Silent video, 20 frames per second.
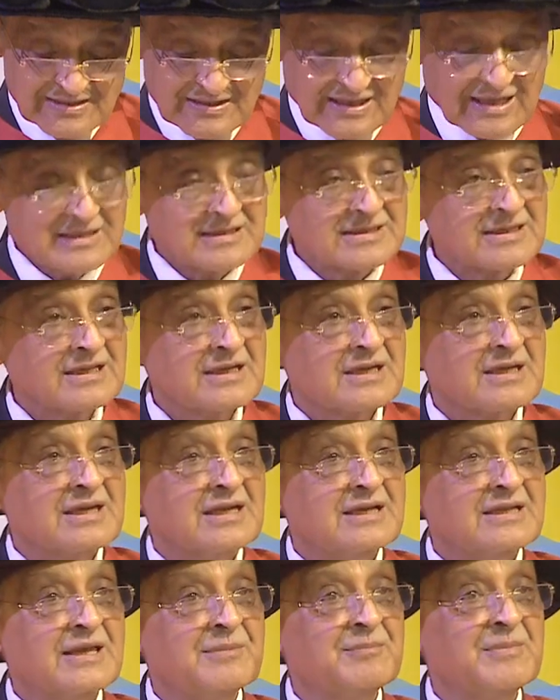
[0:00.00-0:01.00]
that
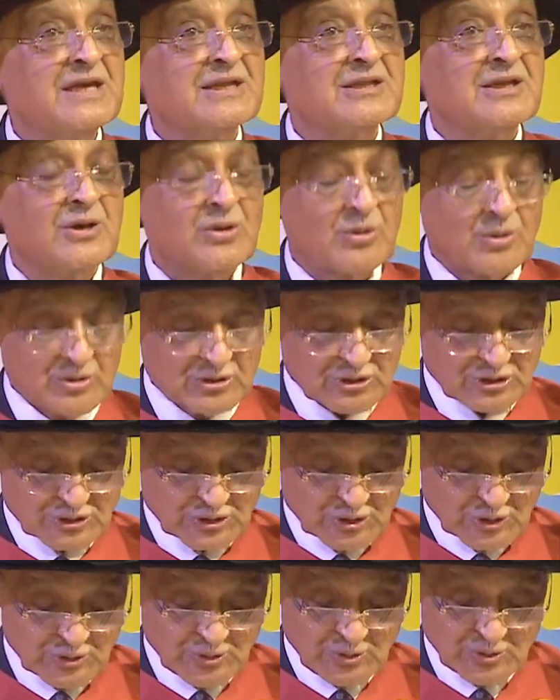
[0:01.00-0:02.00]
they may the Lord show